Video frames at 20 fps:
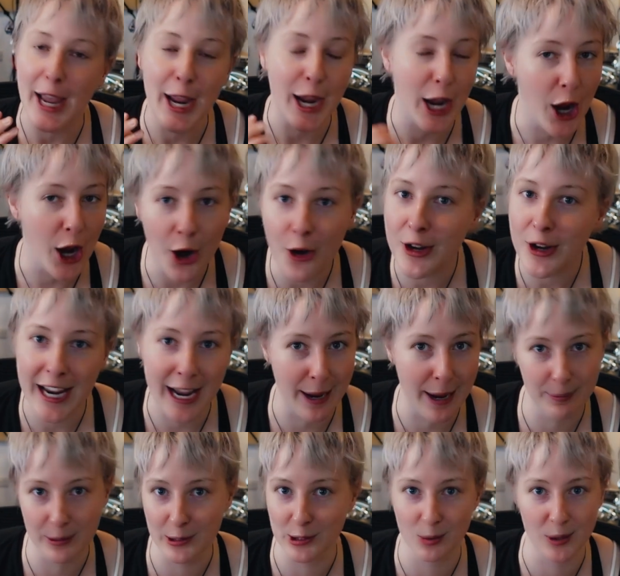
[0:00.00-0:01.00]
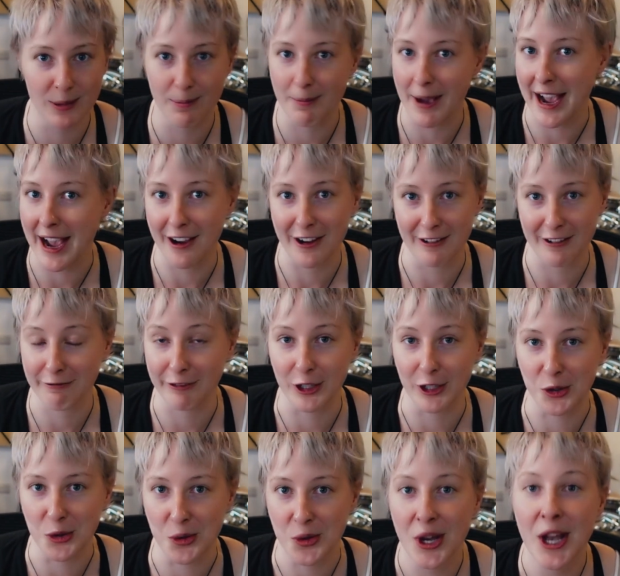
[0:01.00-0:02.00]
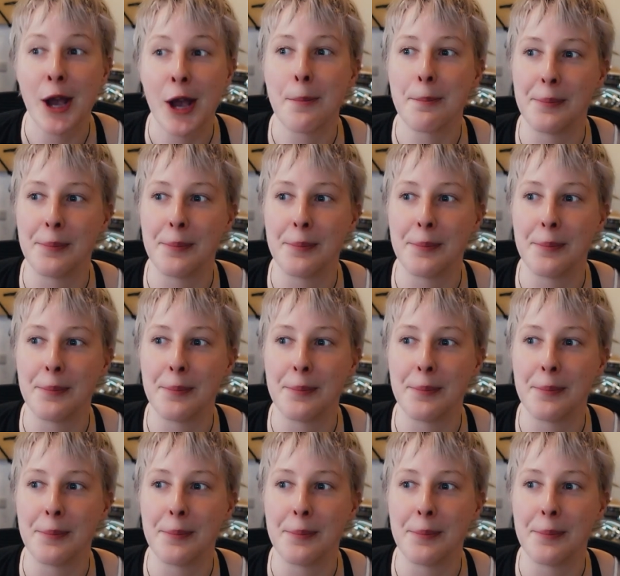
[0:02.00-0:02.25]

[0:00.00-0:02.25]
It only happens with Matt, I feel.